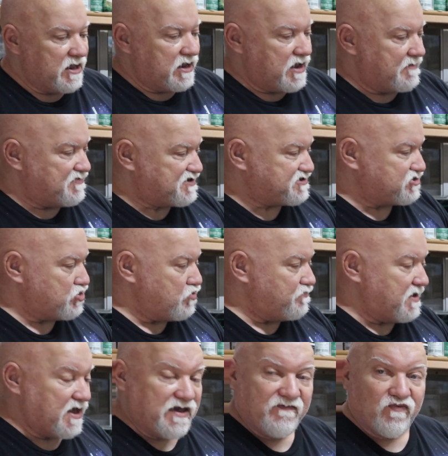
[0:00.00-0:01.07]
If it's too
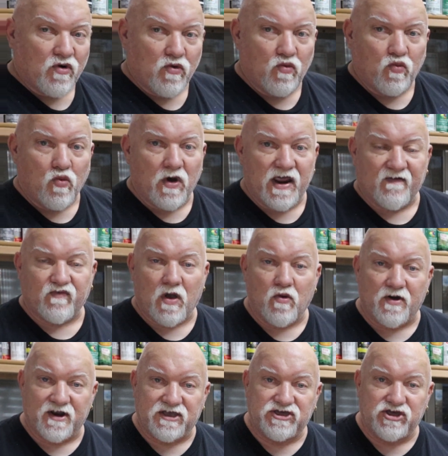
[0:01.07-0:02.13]
big for whatever I
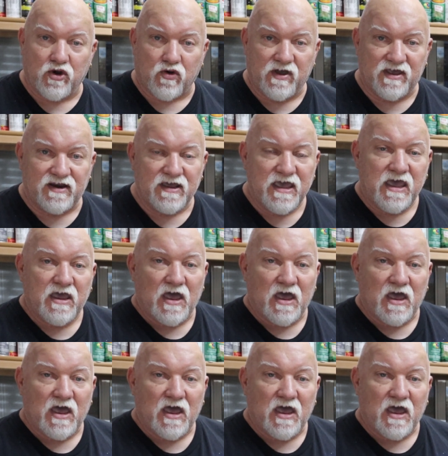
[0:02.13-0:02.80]
want to cure in,